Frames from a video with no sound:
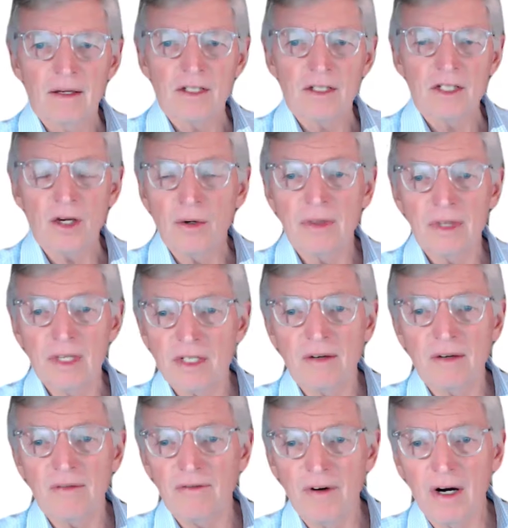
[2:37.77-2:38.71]
So in this
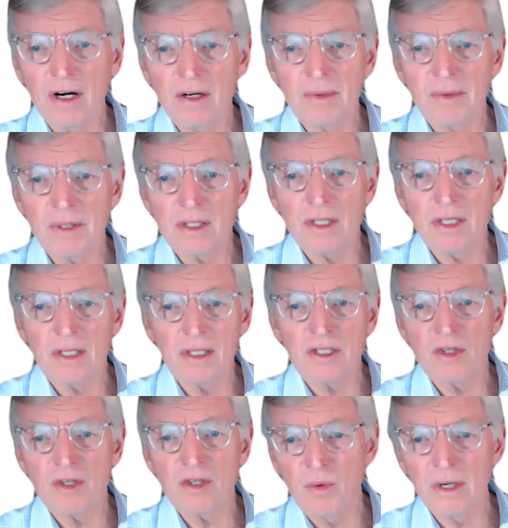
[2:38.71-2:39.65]
environment,
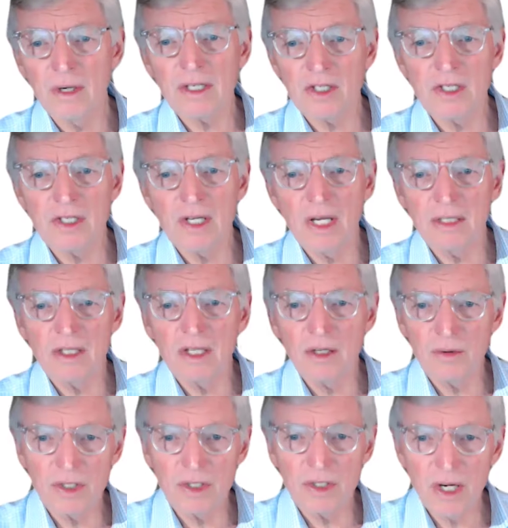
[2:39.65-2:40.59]
Dean, to what extent are
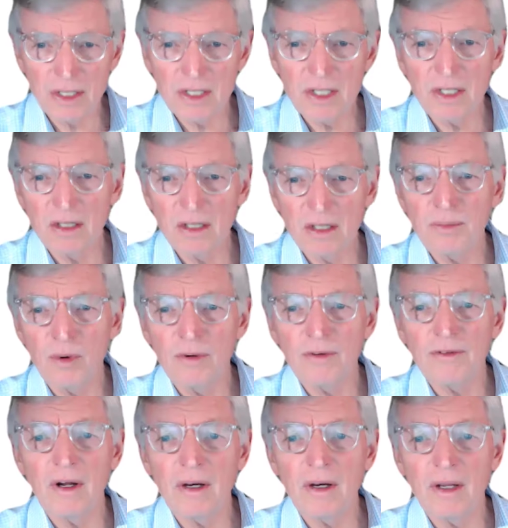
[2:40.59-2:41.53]
you adjusting the
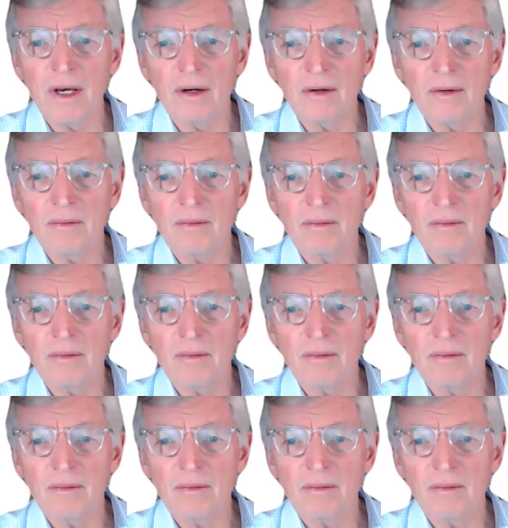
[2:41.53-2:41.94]
portfolio?